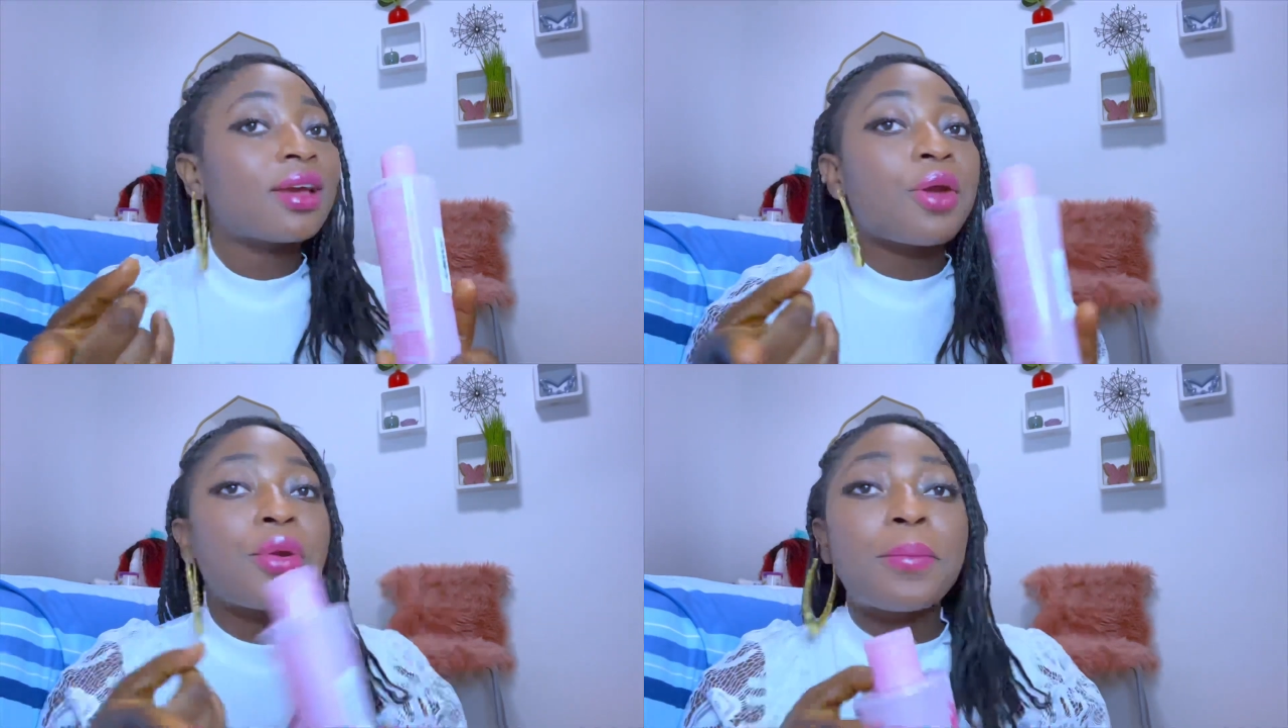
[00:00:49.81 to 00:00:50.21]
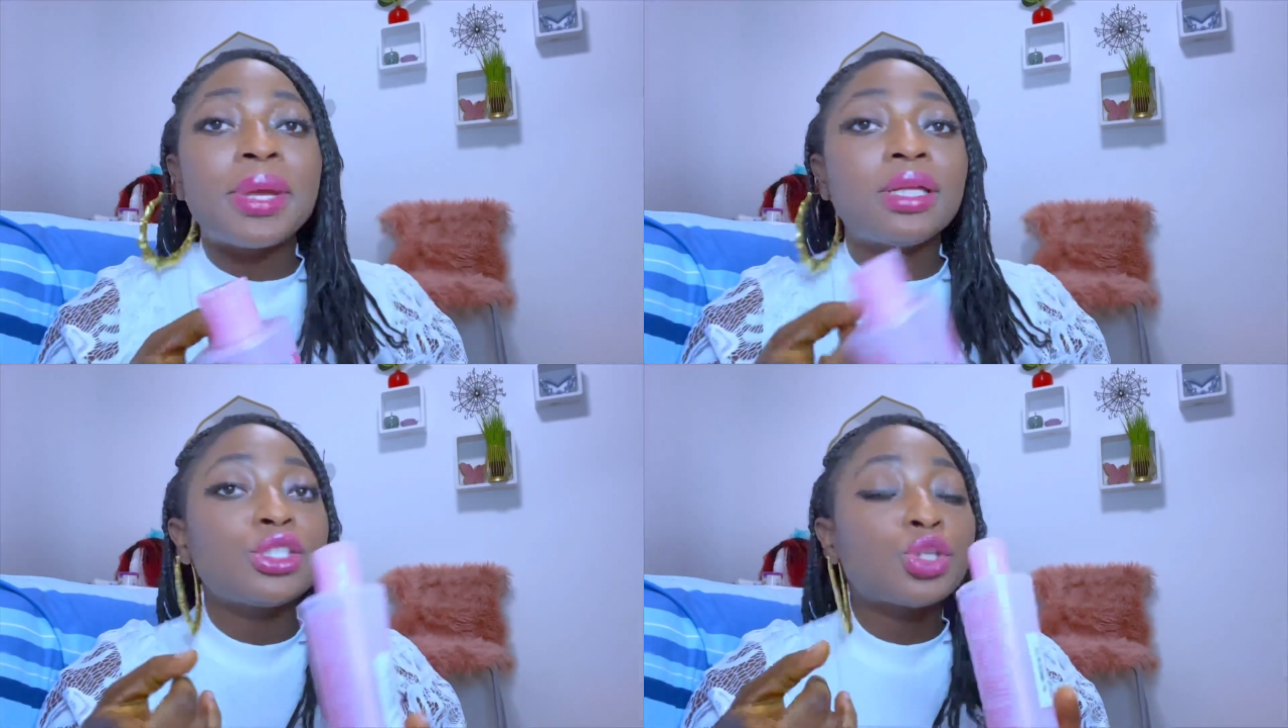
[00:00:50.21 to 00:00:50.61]

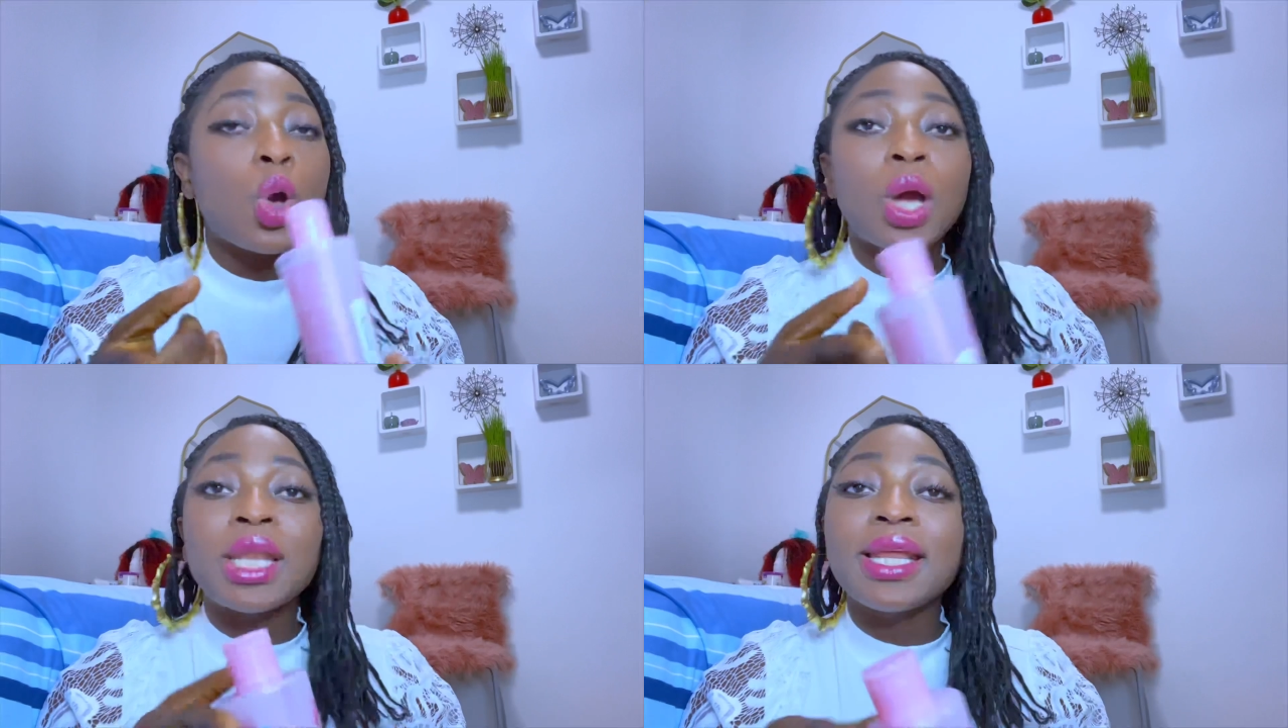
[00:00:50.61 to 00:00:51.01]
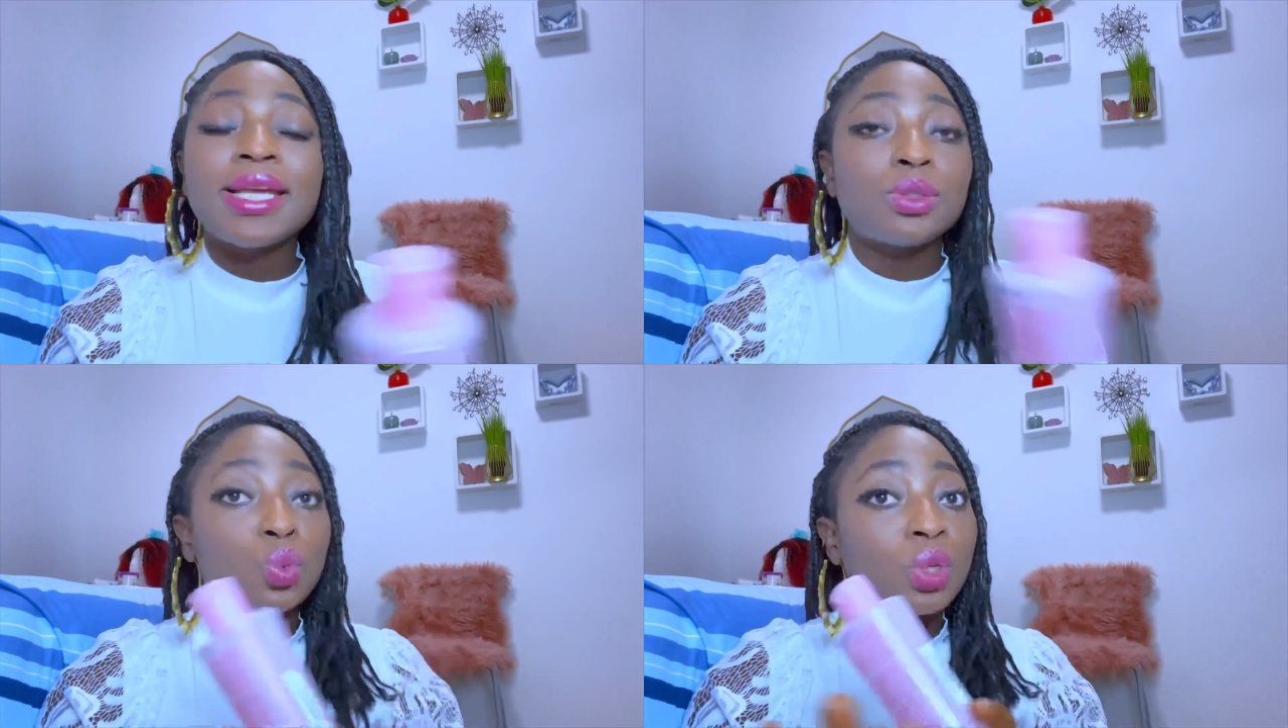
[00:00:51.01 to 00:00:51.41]
caramel,
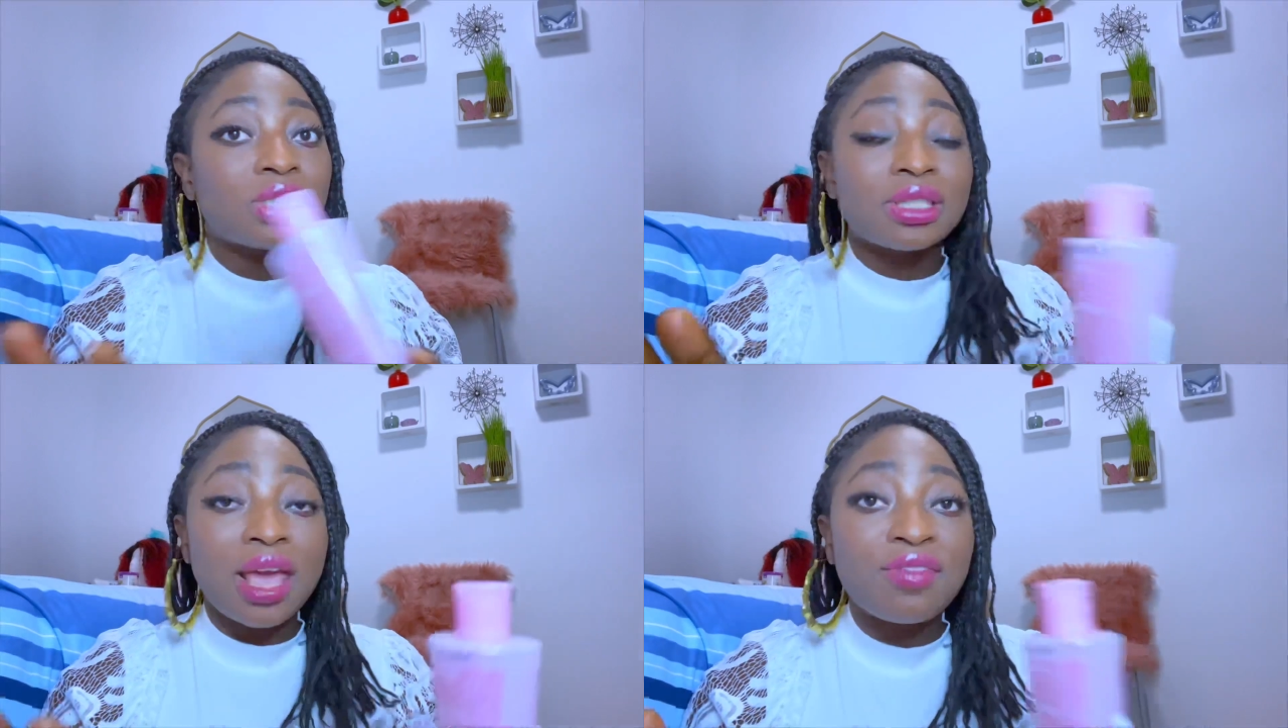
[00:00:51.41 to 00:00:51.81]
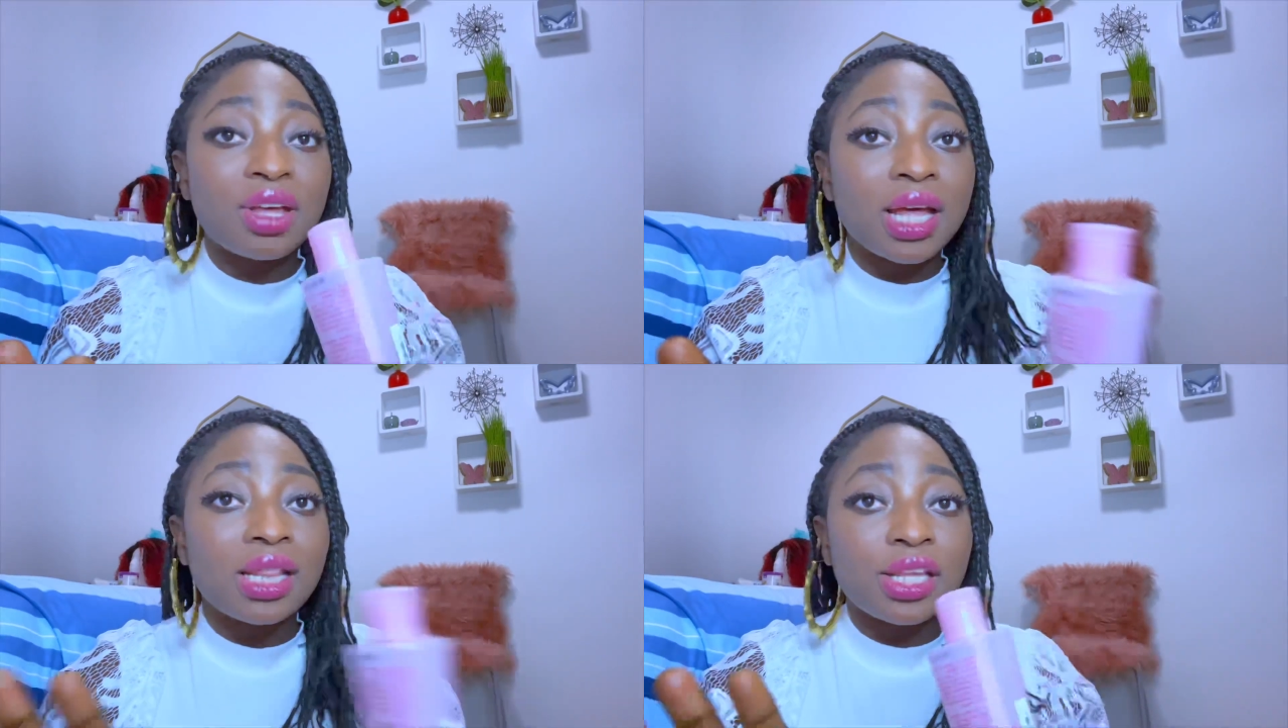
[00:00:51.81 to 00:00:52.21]
chocolate, whatever
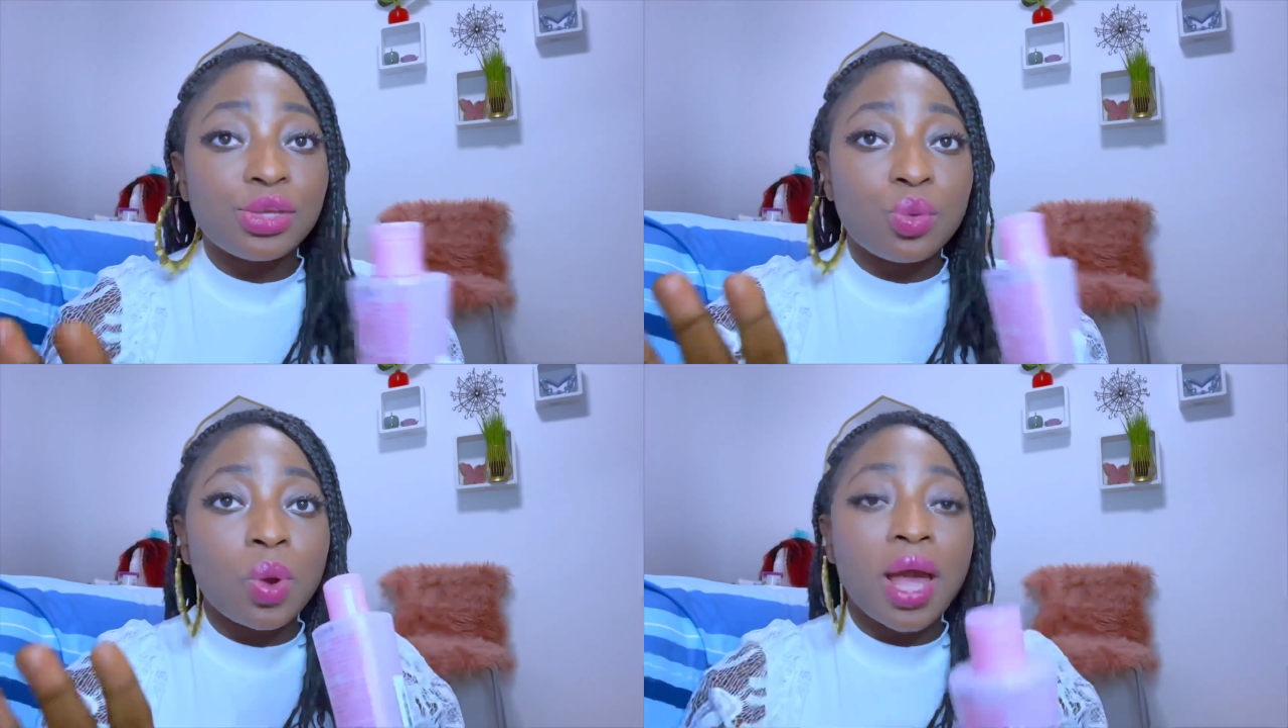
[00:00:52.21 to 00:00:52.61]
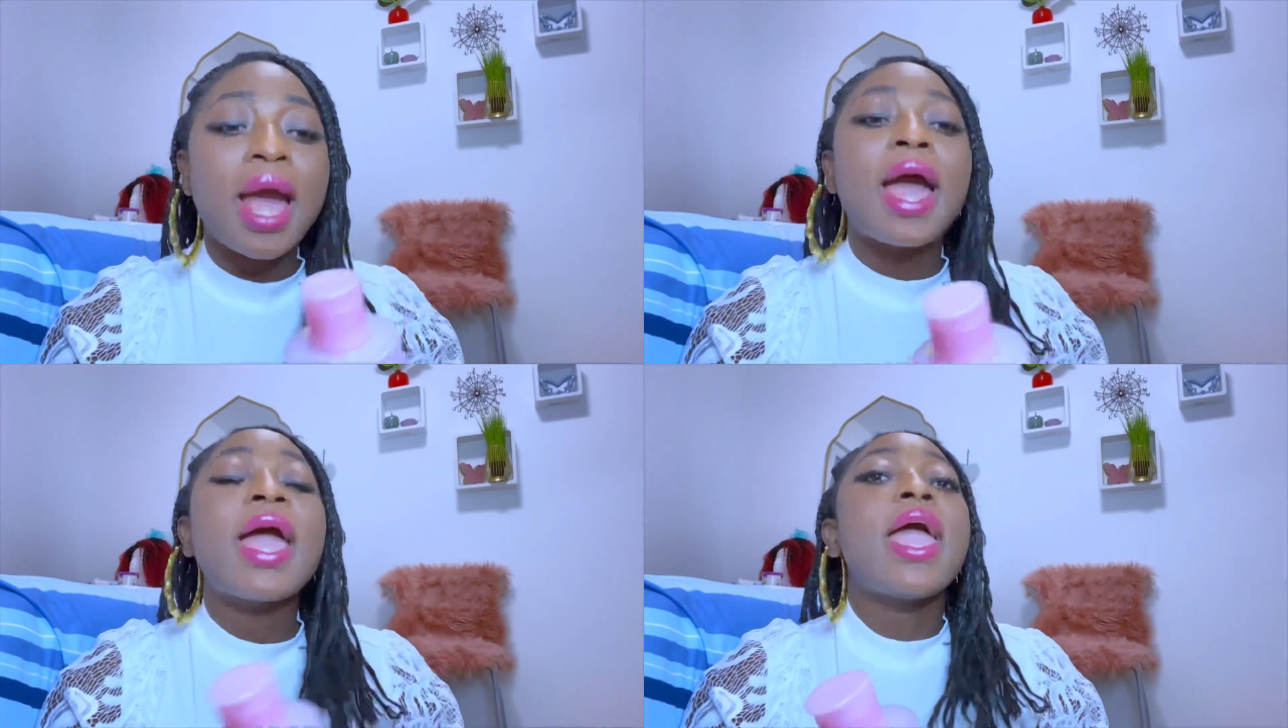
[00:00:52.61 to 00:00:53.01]
color you are,